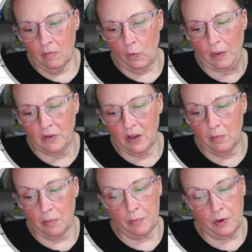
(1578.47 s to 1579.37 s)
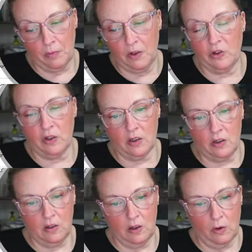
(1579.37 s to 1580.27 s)
Website
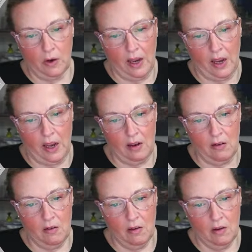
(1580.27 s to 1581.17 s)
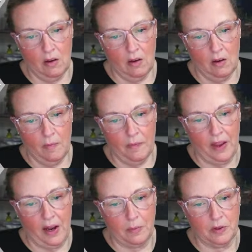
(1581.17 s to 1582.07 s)
permissions. Okay.
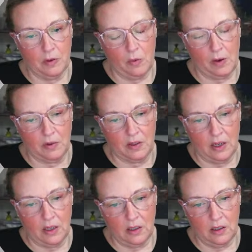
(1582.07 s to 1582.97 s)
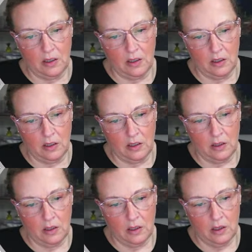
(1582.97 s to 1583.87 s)
Apps and websites.
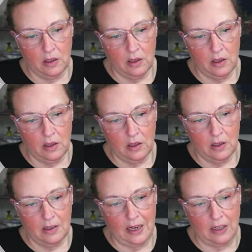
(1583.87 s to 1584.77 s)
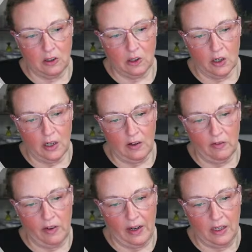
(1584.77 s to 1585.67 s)
Tester
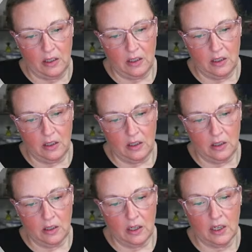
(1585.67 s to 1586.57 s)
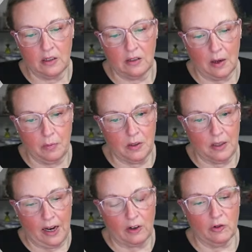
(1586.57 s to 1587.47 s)
invite. Accept. It's
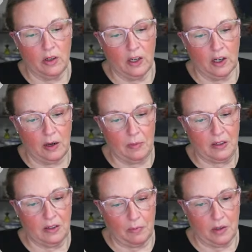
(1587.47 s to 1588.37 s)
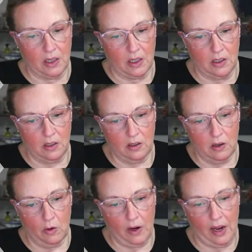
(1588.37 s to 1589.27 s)
actually here. I'm accepting it.
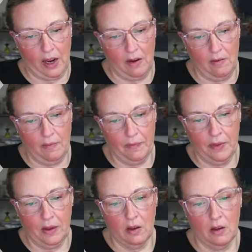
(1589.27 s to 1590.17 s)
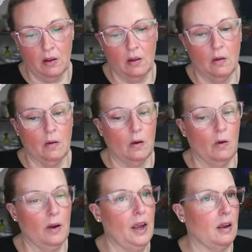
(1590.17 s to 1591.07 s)
Okay.
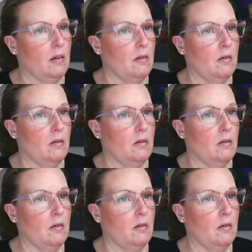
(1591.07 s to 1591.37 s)
Okay.